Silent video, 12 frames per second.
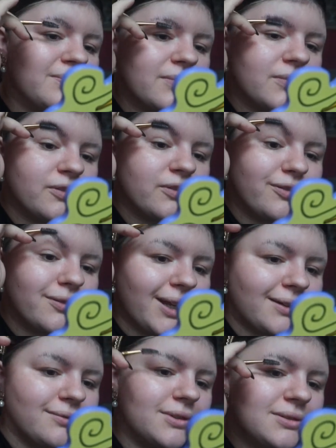fall
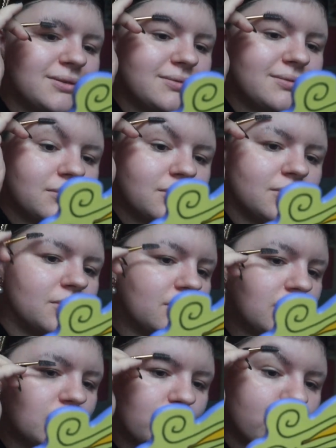out
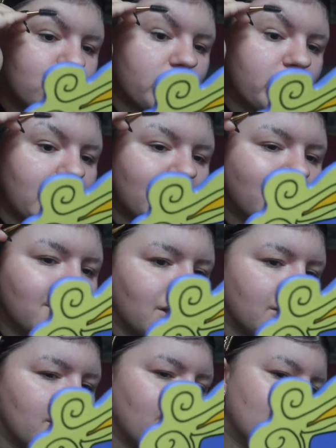or rip out. I
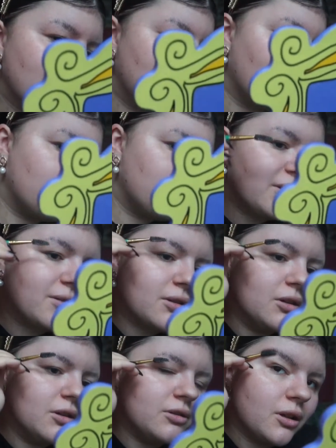know that's some
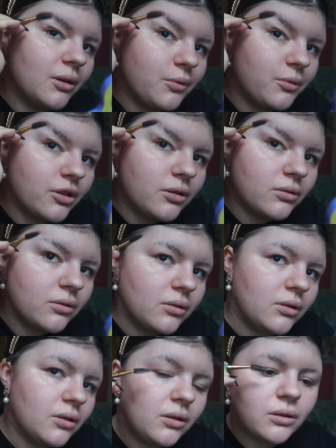misconception
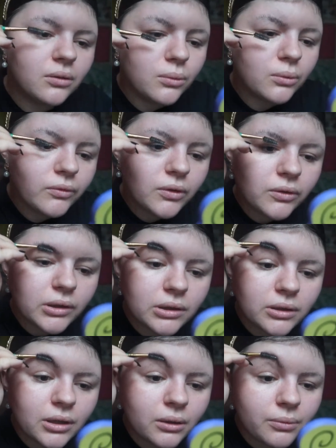with gluing
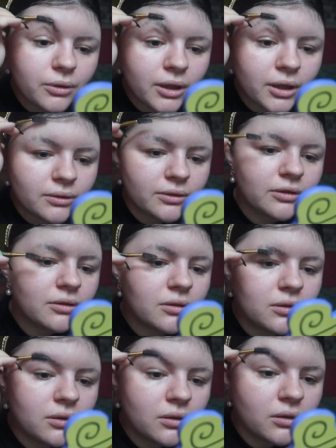down brows,
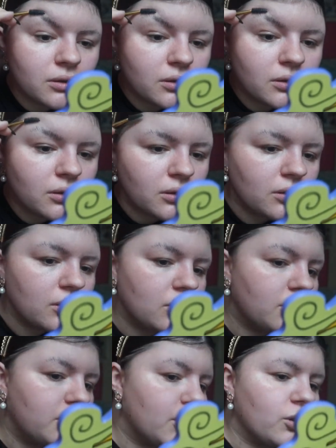
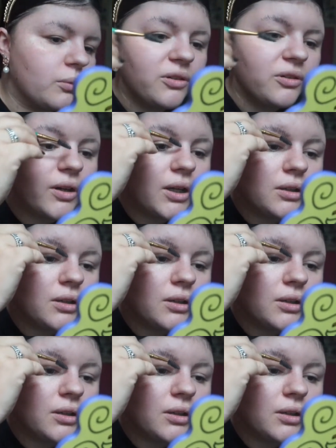but you'll be fine.